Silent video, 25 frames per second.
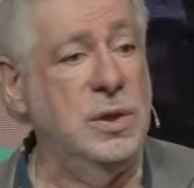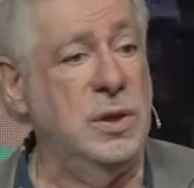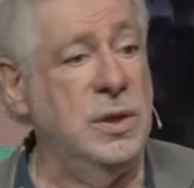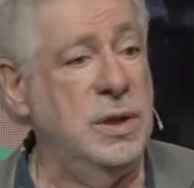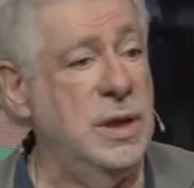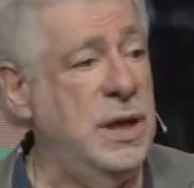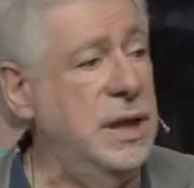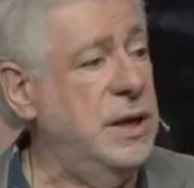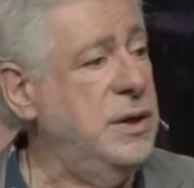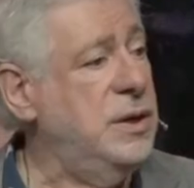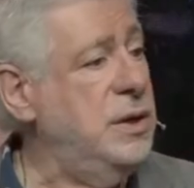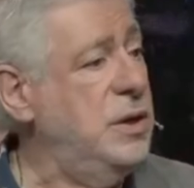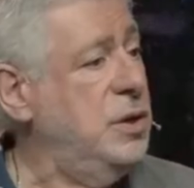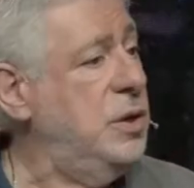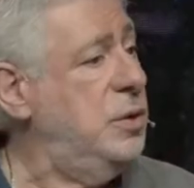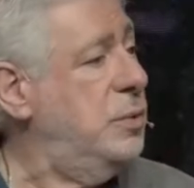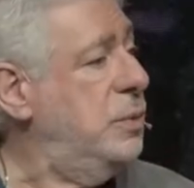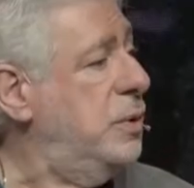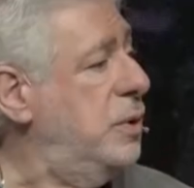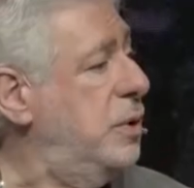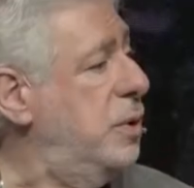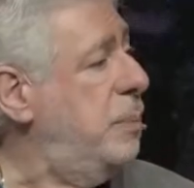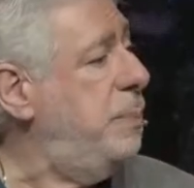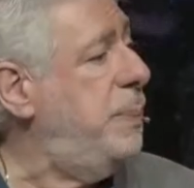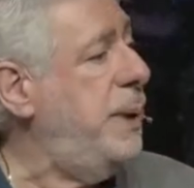And you
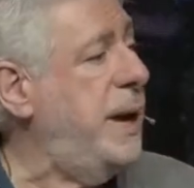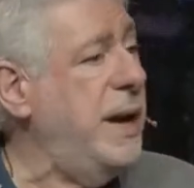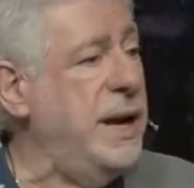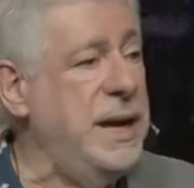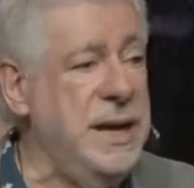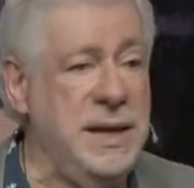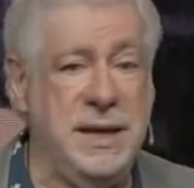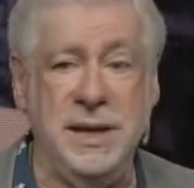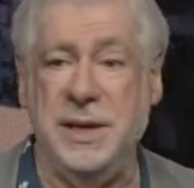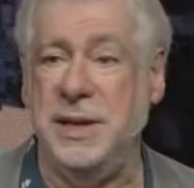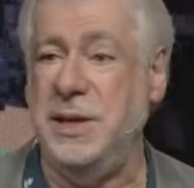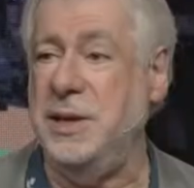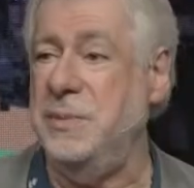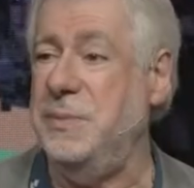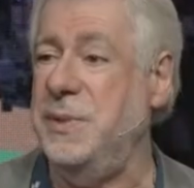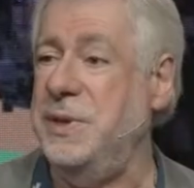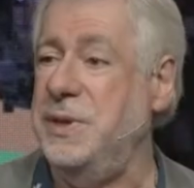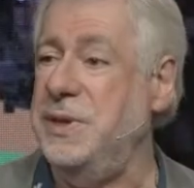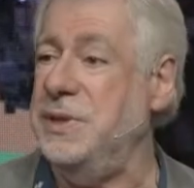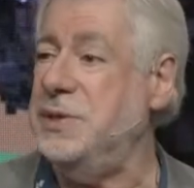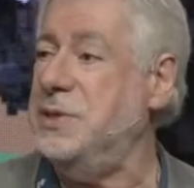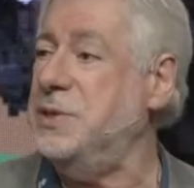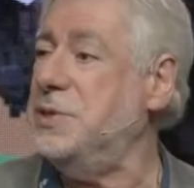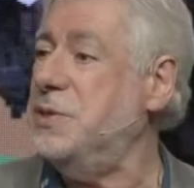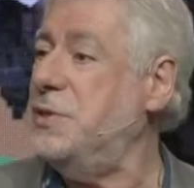are obeying him. And
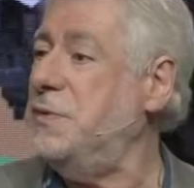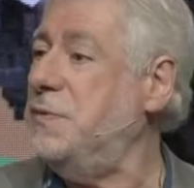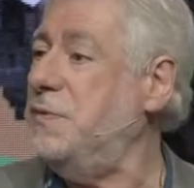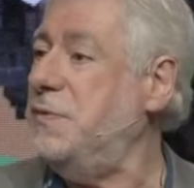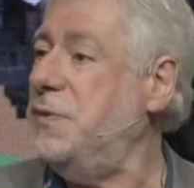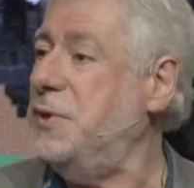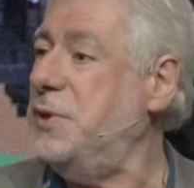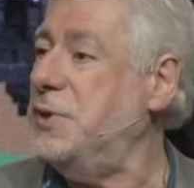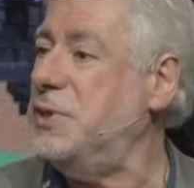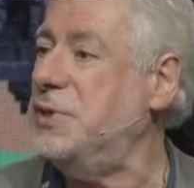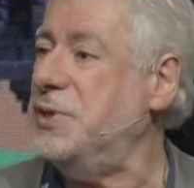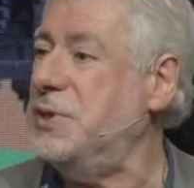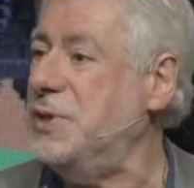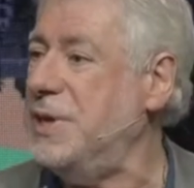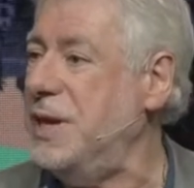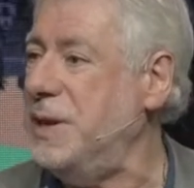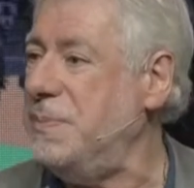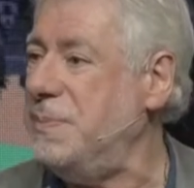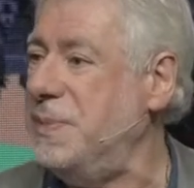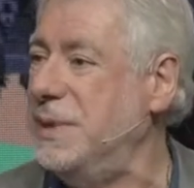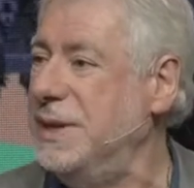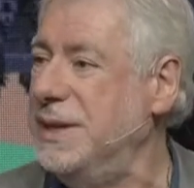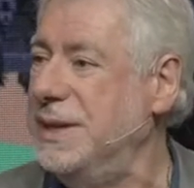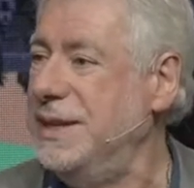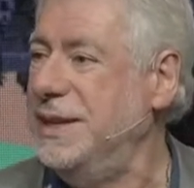this is the first step
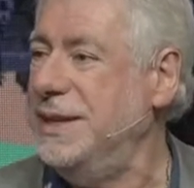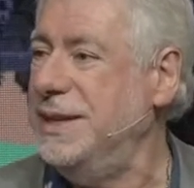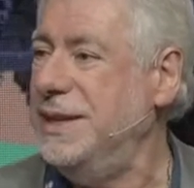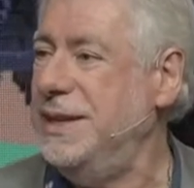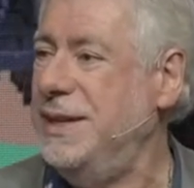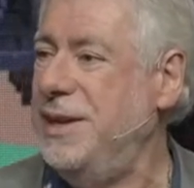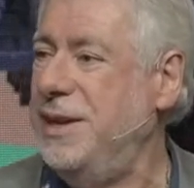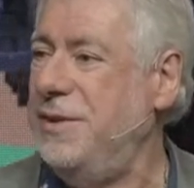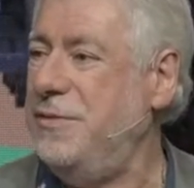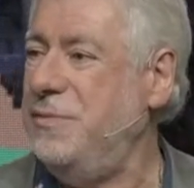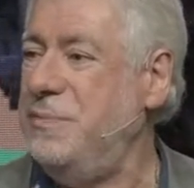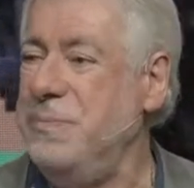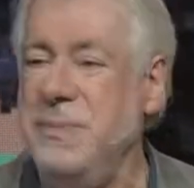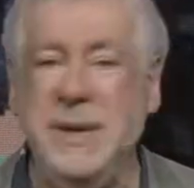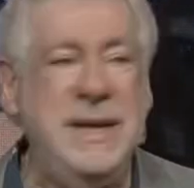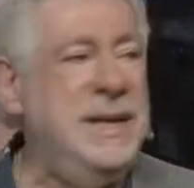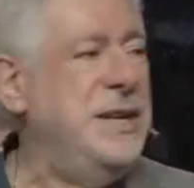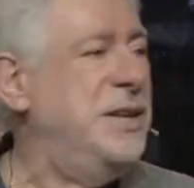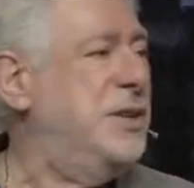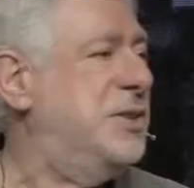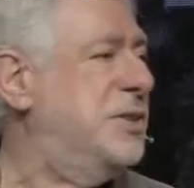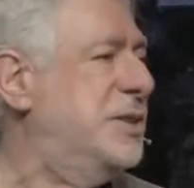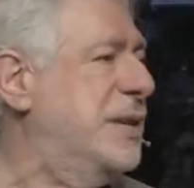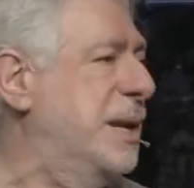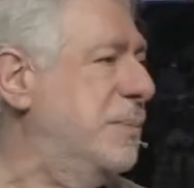of
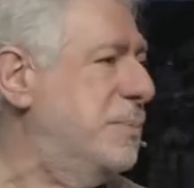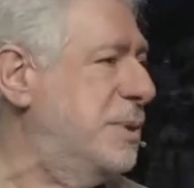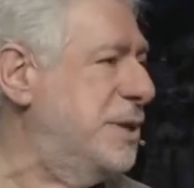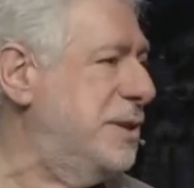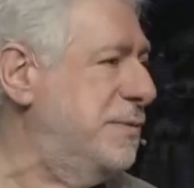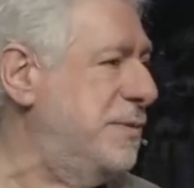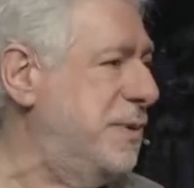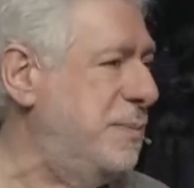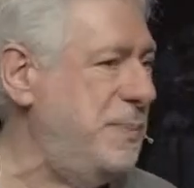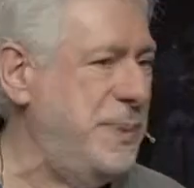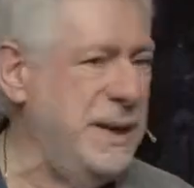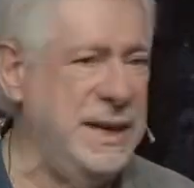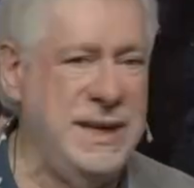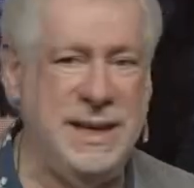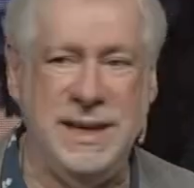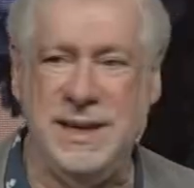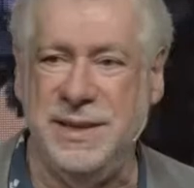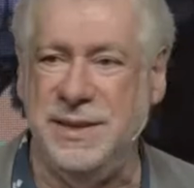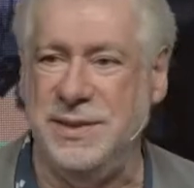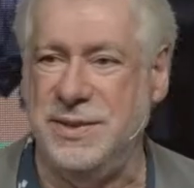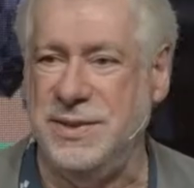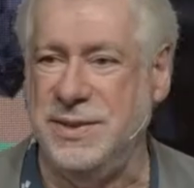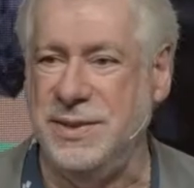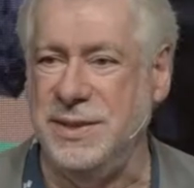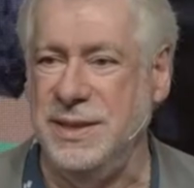many steps of
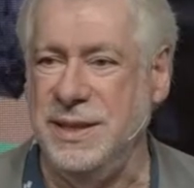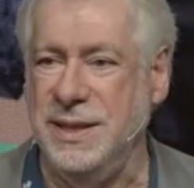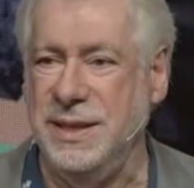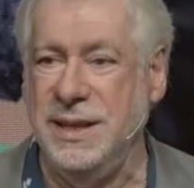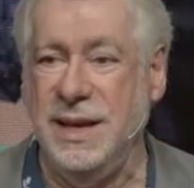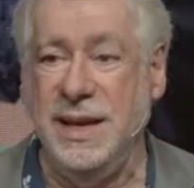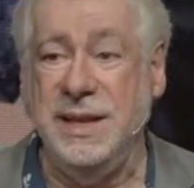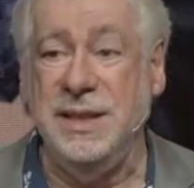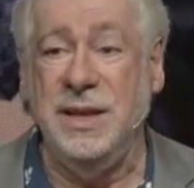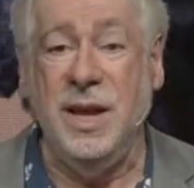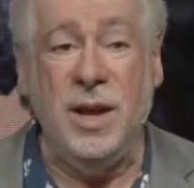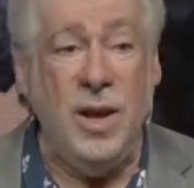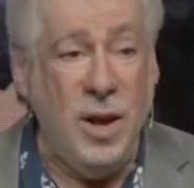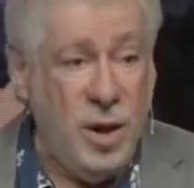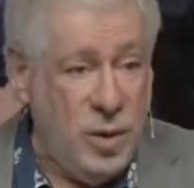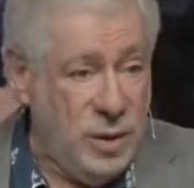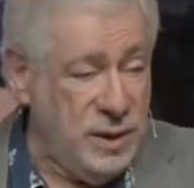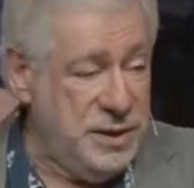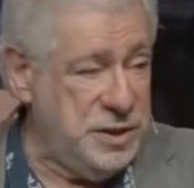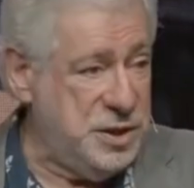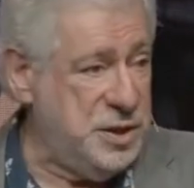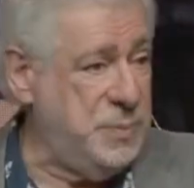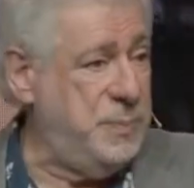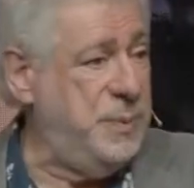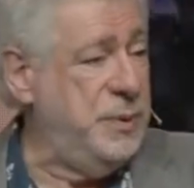obedience. And the
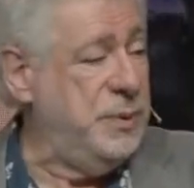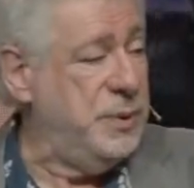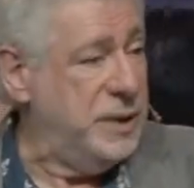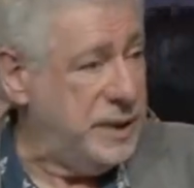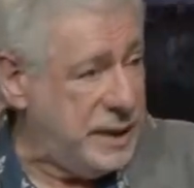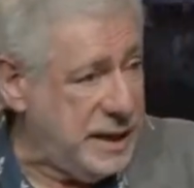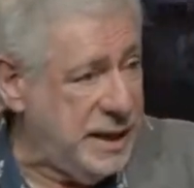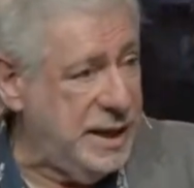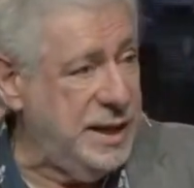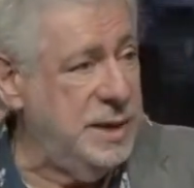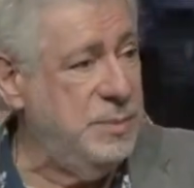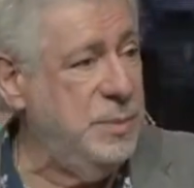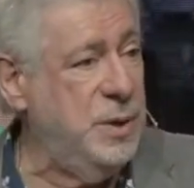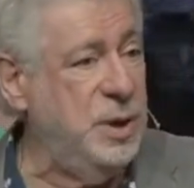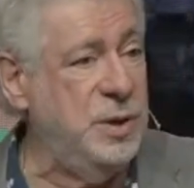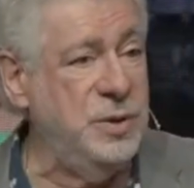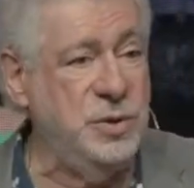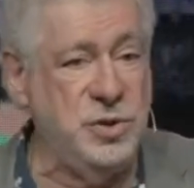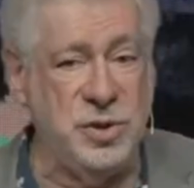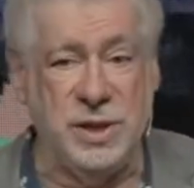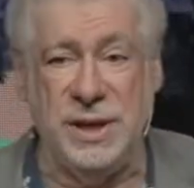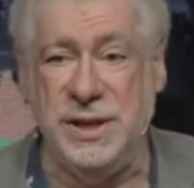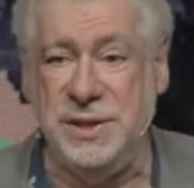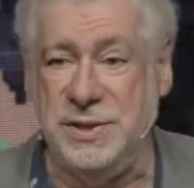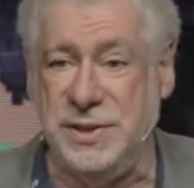Holy Spirit came on
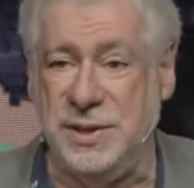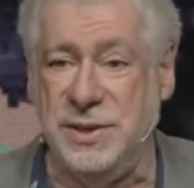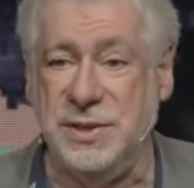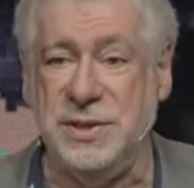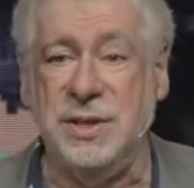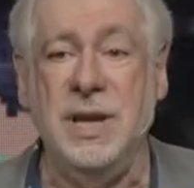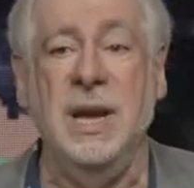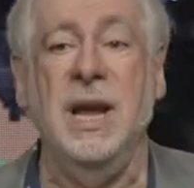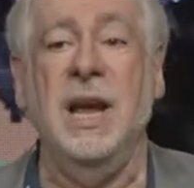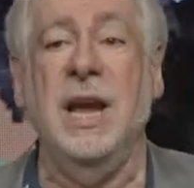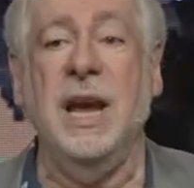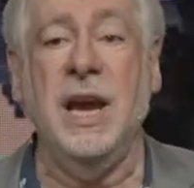Jesus.